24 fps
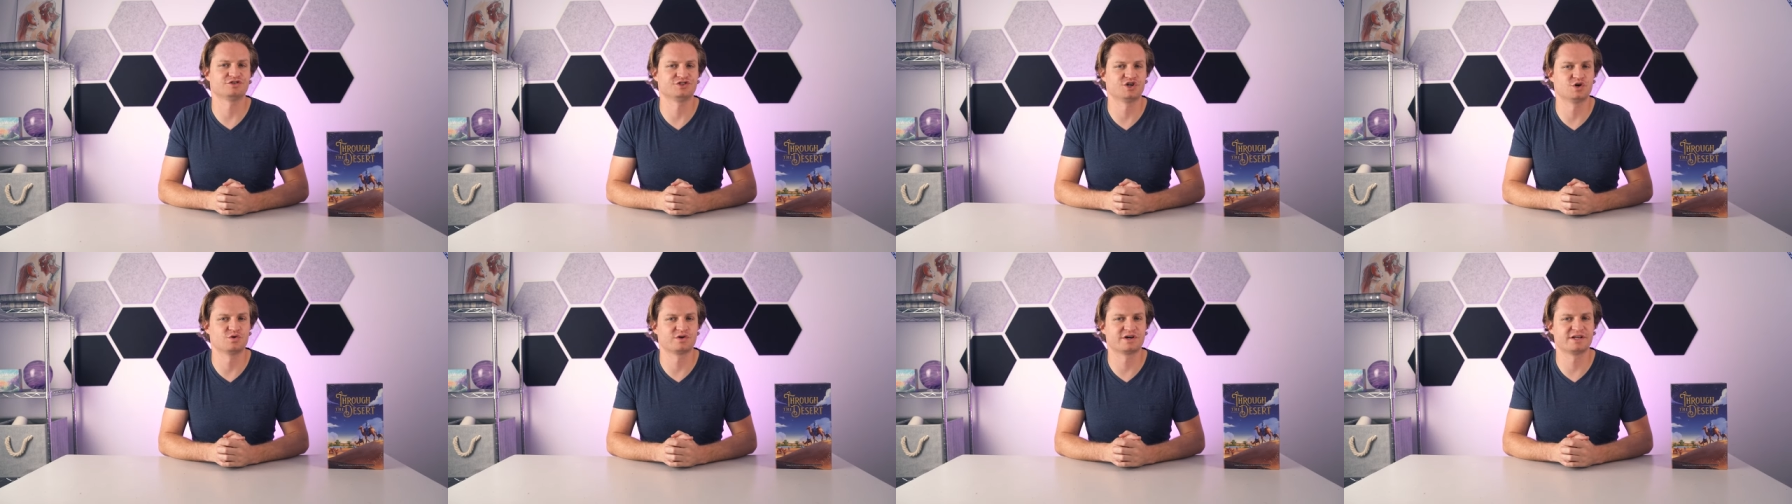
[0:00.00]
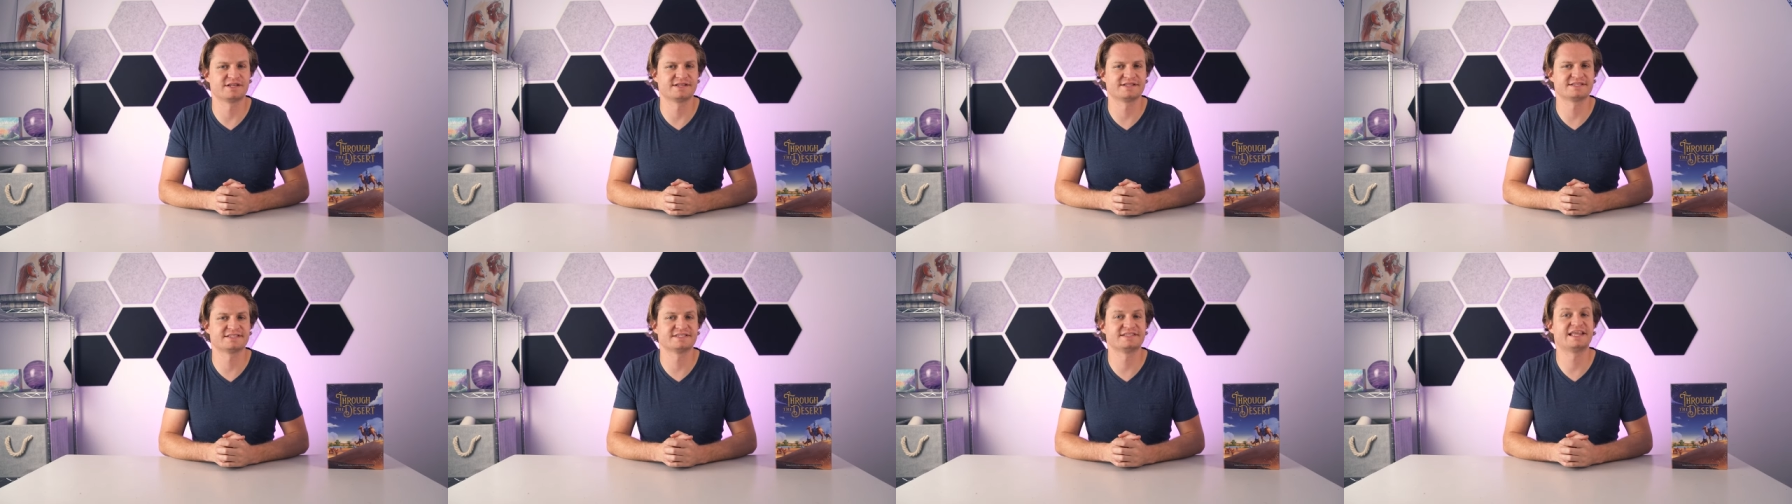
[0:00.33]

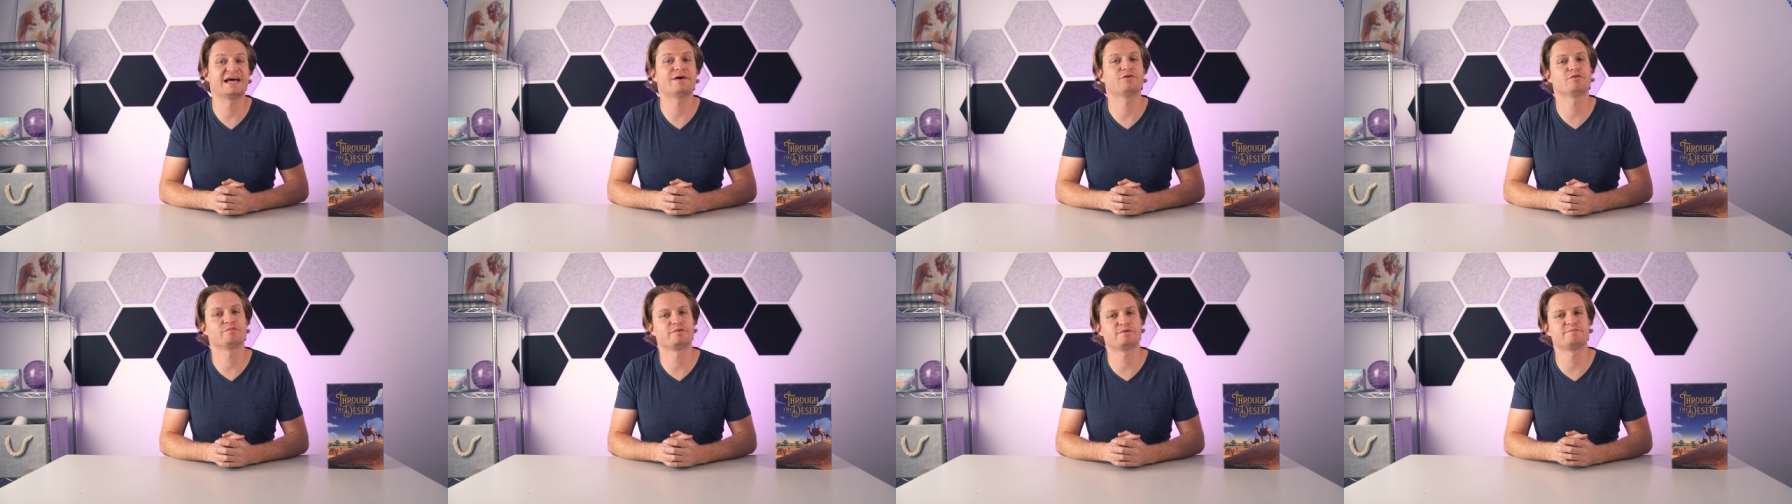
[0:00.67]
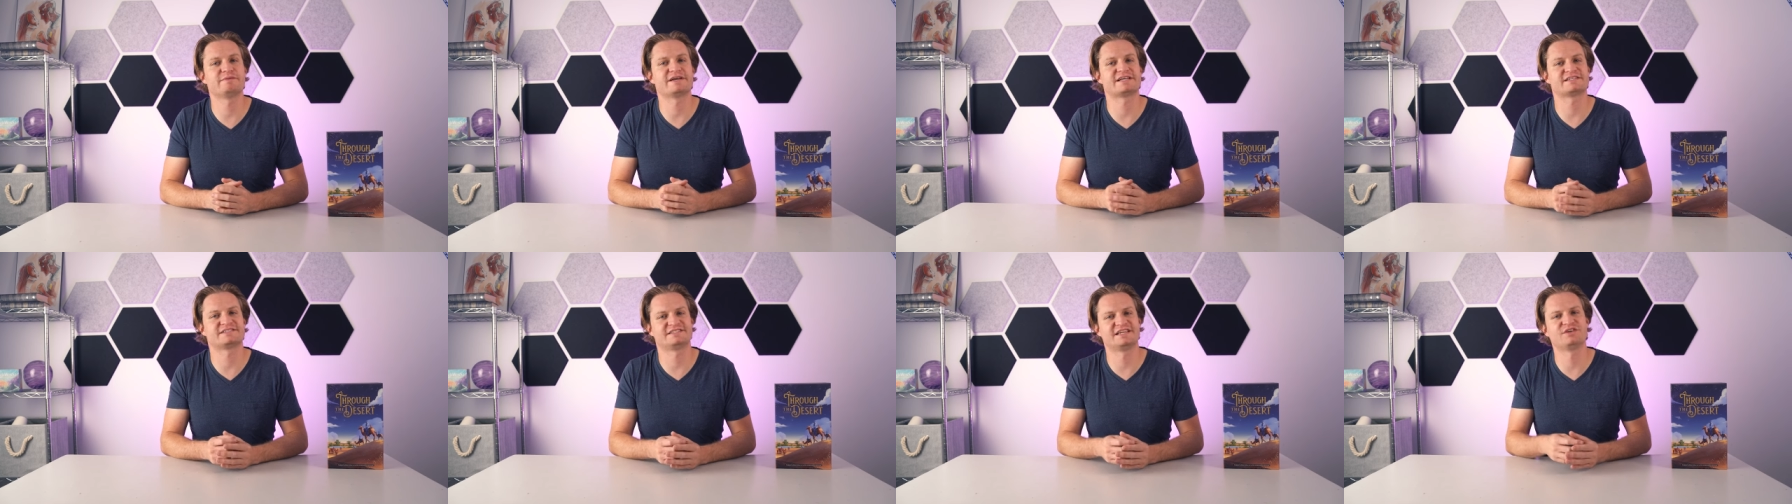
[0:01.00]
tokens that will be
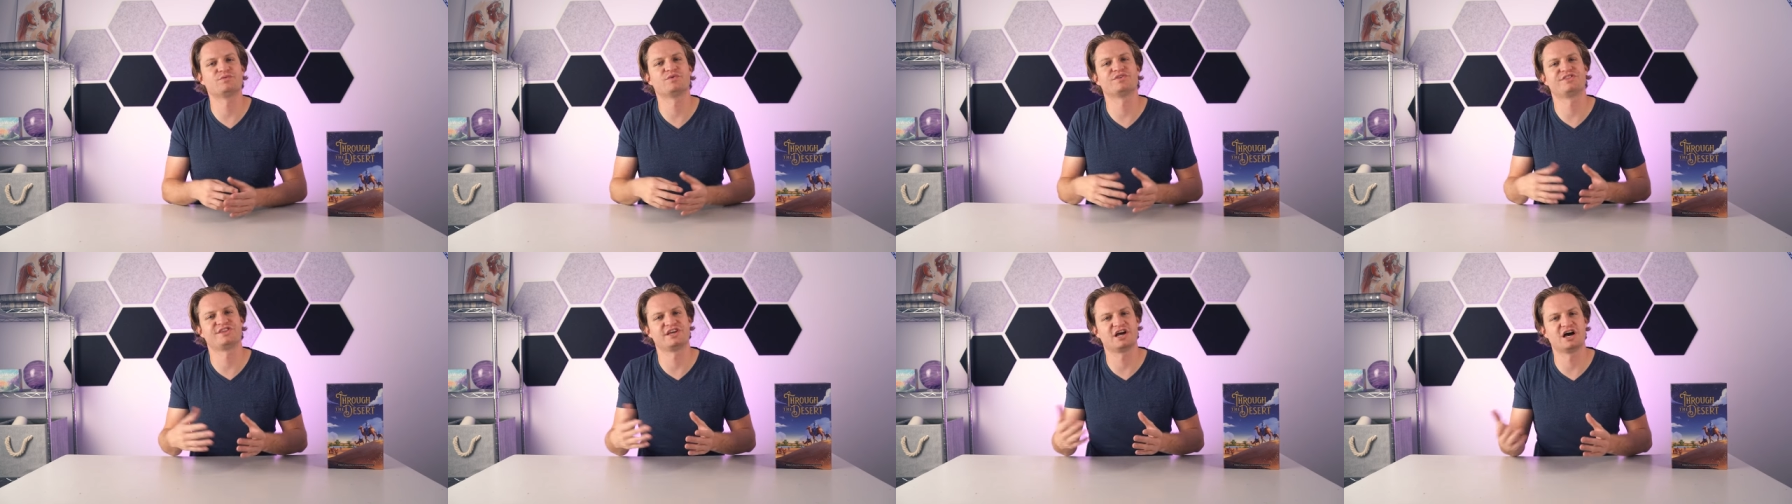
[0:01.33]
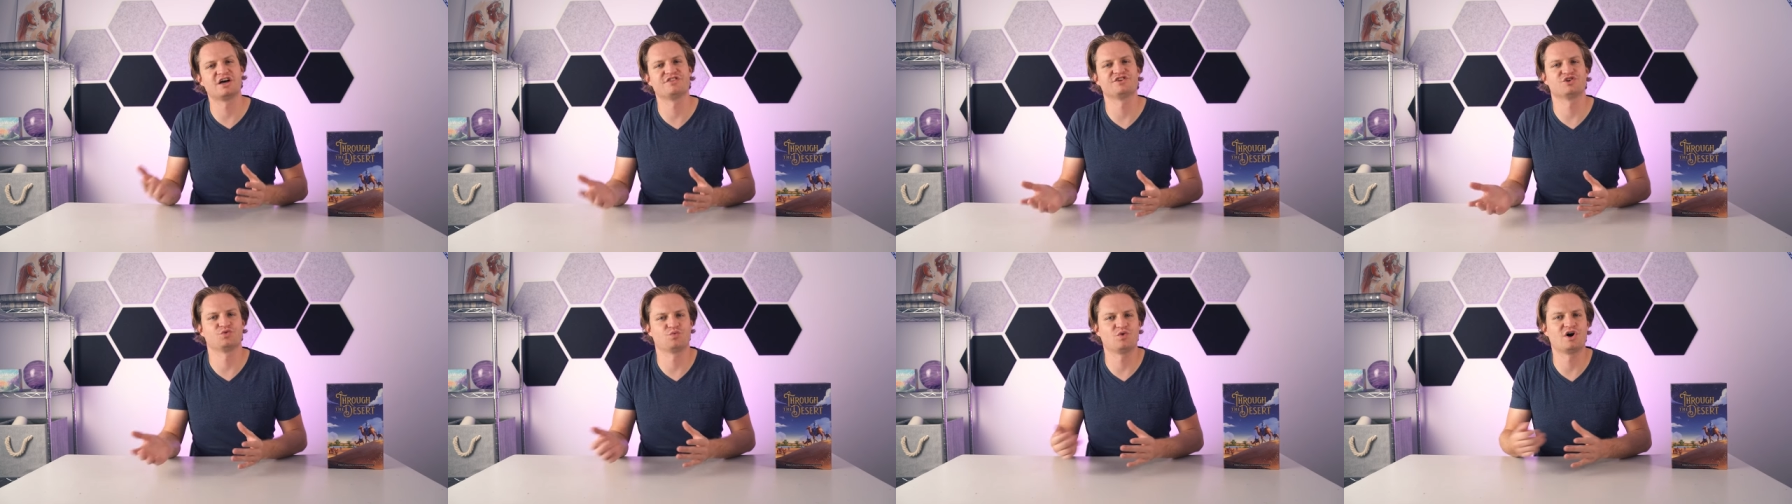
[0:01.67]
mixed in with the
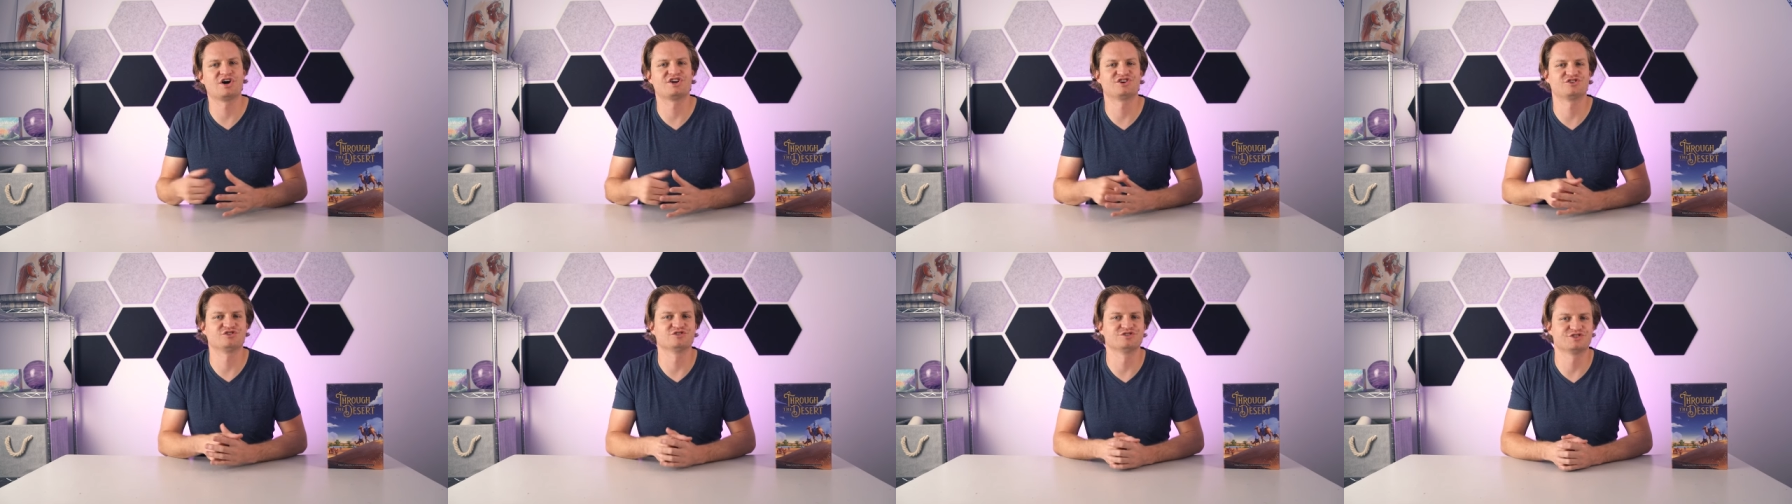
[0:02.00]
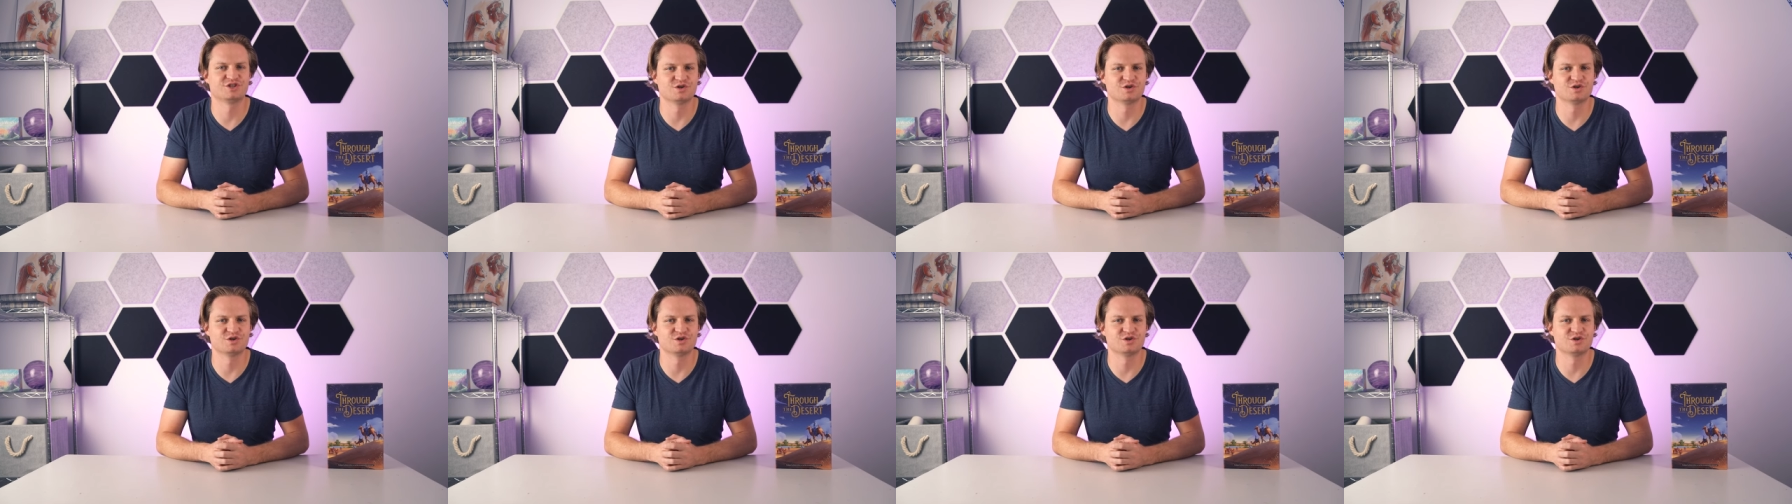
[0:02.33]
other waterhole